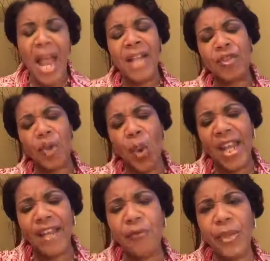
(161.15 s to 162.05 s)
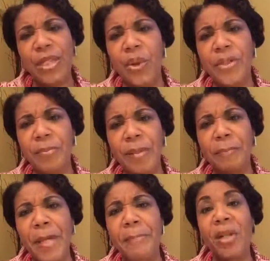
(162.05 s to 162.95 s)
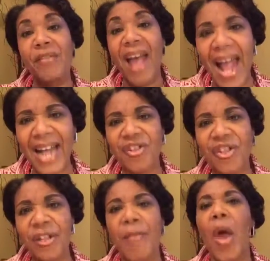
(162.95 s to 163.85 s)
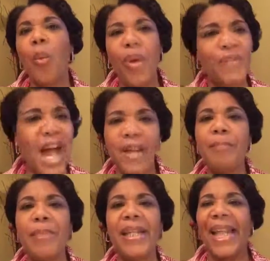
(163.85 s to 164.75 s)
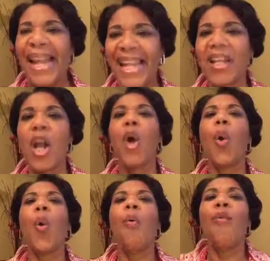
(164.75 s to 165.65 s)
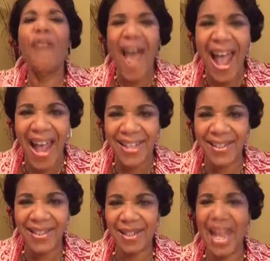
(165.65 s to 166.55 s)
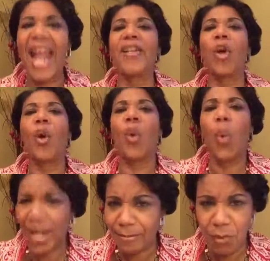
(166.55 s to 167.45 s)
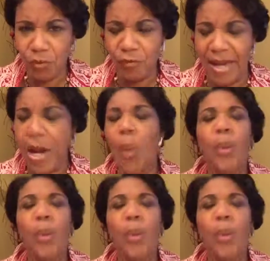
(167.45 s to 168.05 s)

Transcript: And so if we're going to be people of action, we've got to be in fast and quick movement.